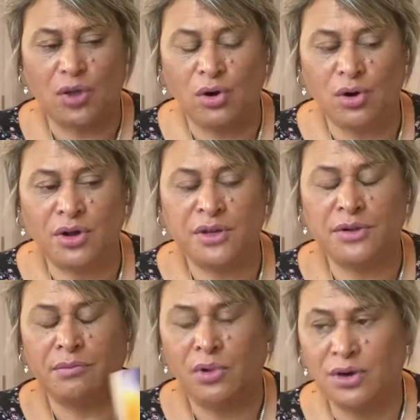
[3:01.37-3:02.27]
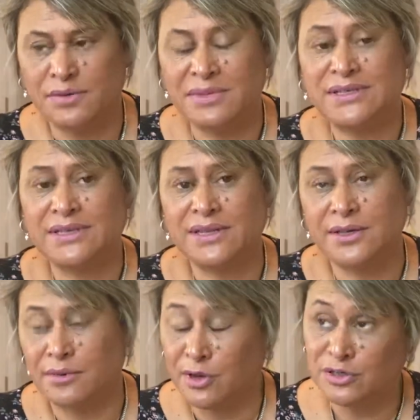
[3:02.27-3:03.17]
on in your mind, mentally
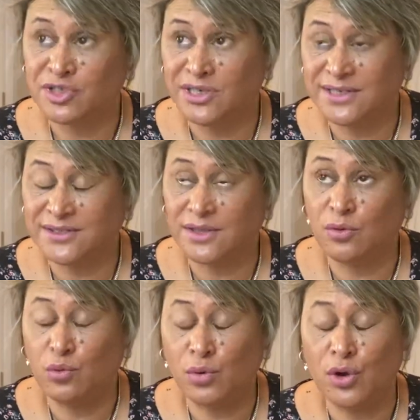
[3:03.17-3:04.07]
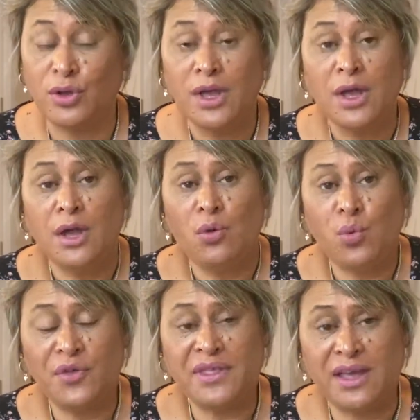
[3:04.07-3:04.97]
and emotionally. It's like, whoa,
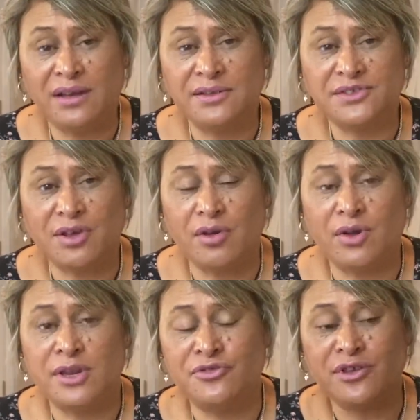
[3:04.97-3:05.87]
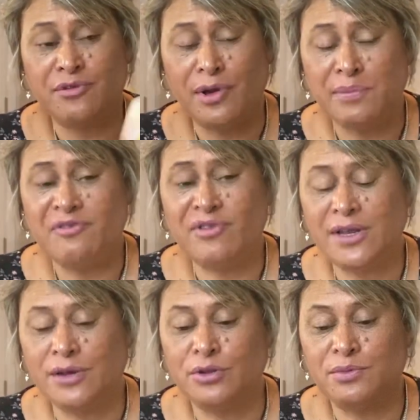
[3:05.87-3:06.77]
what the hell is going on? And so you might be
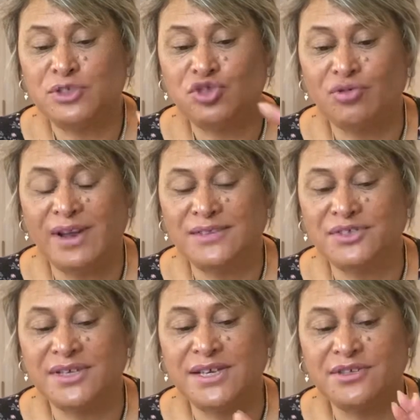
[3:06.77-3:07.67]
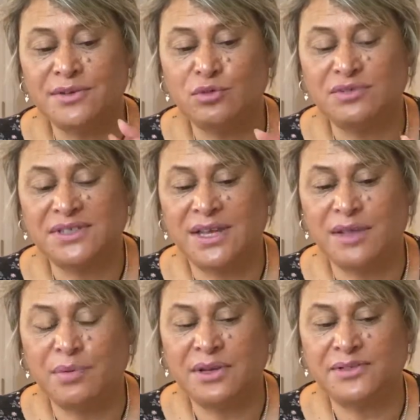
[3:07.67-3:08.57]
feeling a little bit drained. So get some more
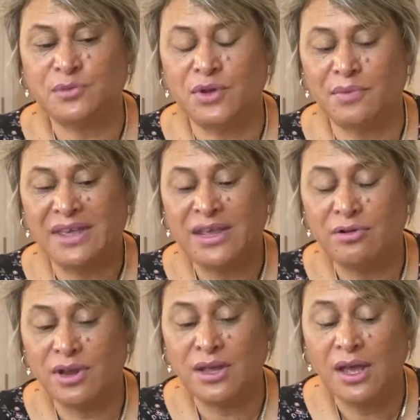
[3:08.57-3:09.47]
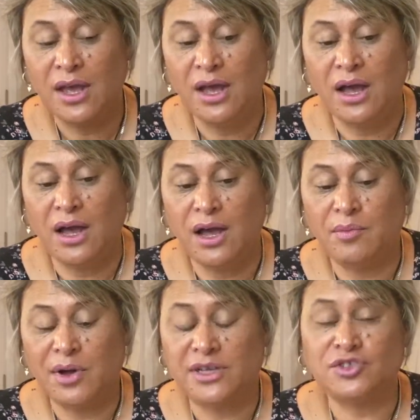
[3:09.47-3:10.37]
sleep in is what I'm hearing.
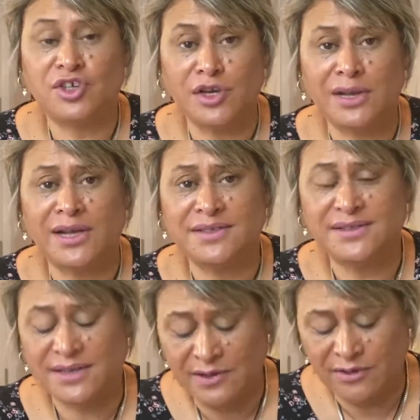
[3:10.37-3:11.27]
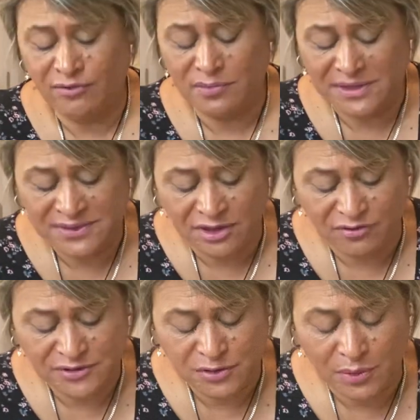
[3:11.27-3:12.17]
I can totally understand that for
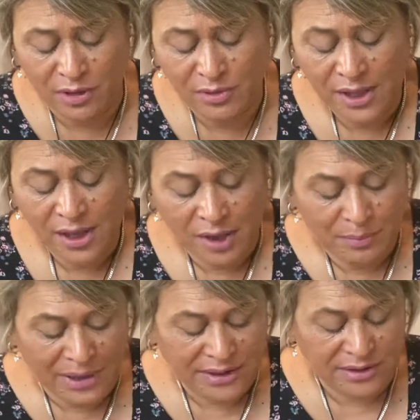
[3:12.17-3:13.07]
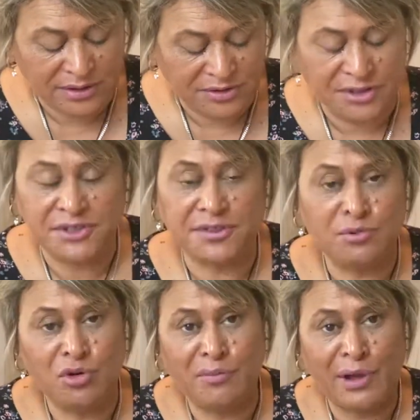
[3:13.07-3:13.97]
myself as well. But this is
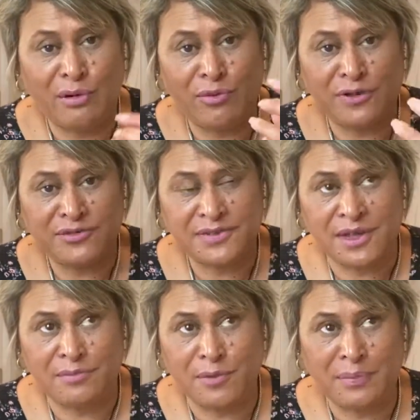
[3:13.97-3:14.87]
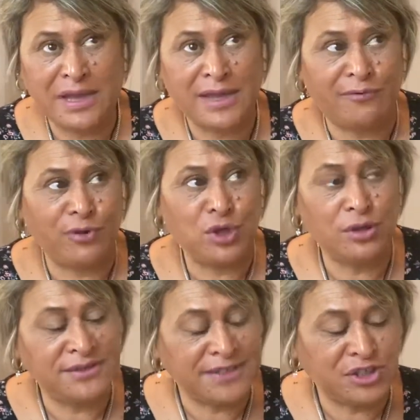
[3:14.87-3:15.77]
more about what I'm picking up for
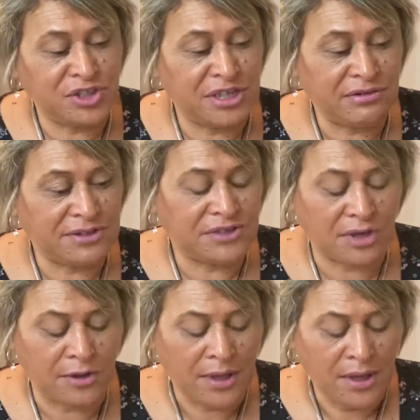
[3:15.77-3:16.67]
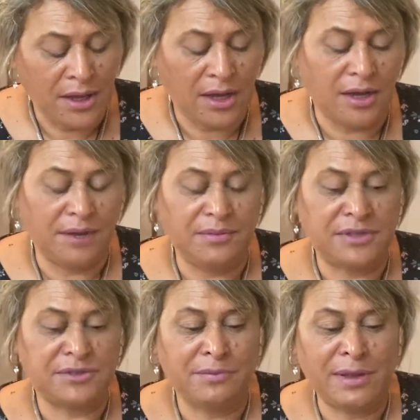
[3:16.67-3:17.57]
you, Sagittarius. So
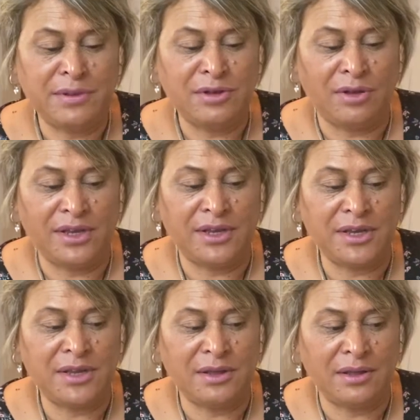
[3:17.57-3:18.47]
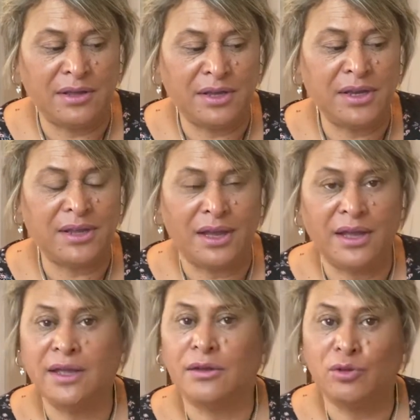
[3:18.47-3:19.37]
it's maybe like hitting the
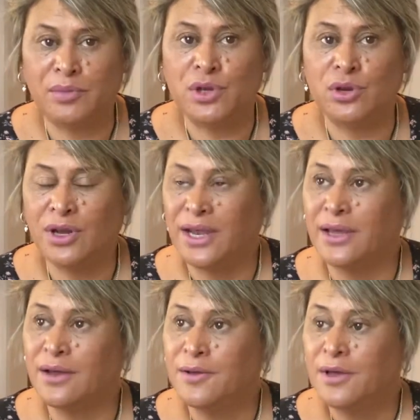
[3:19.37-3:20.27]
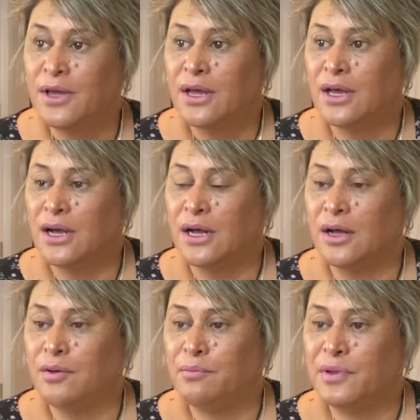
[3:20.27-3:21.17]
hay a little bit earlier.
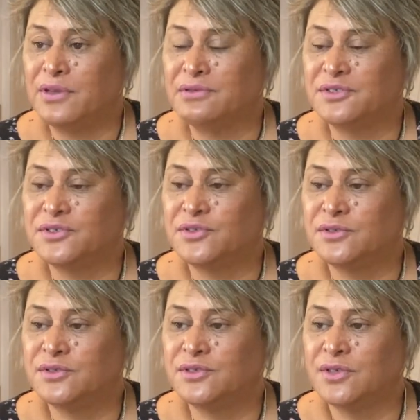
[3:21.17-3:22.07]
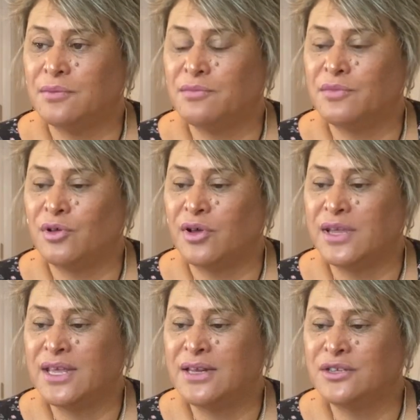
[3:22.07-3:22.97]
But there's some like
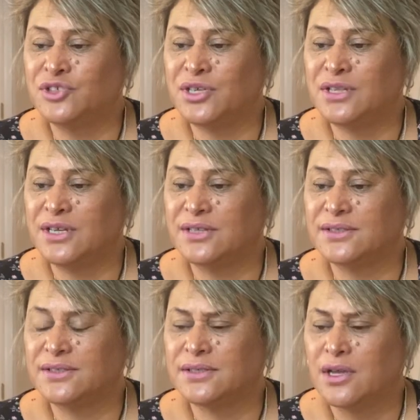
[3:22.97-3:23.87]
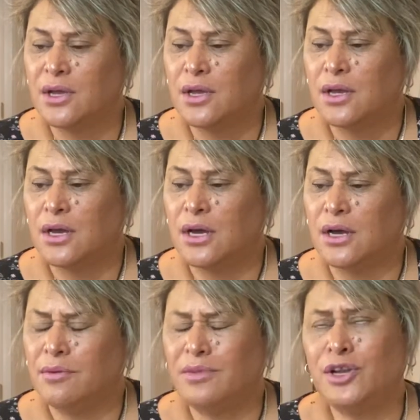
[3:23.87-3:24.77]
energy that's
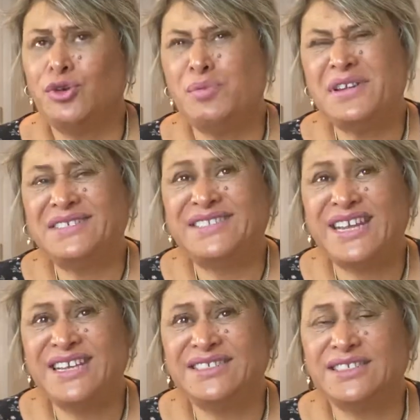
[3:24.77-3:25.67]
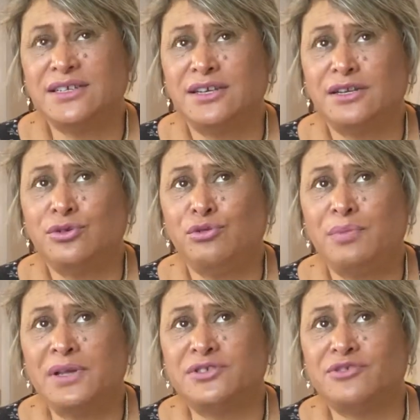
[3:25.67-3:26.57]
a little bit dense and a little
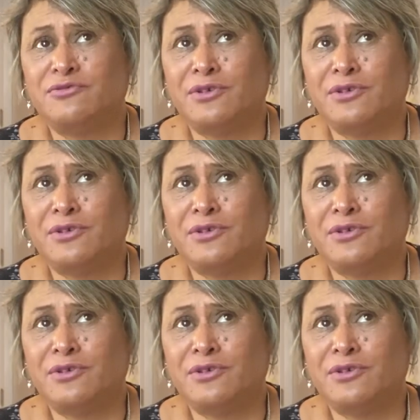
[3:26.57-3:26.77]
bit